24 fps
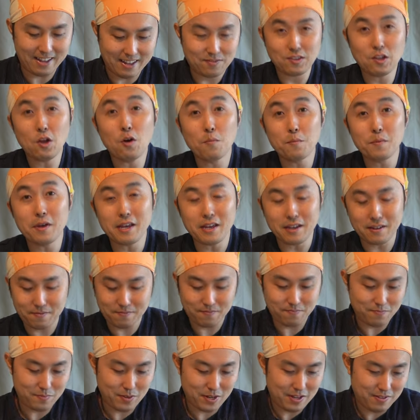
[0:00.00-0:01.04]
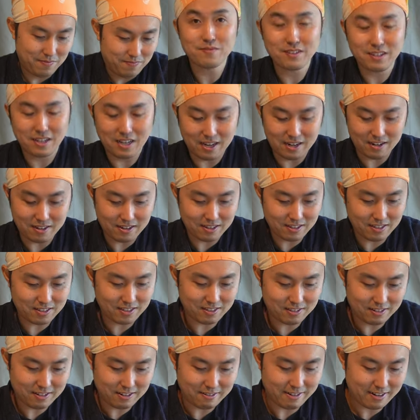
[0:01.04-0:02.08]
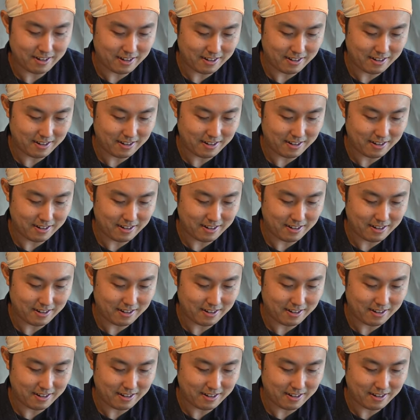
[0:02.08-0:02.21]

No meat, but kind of like tsukune right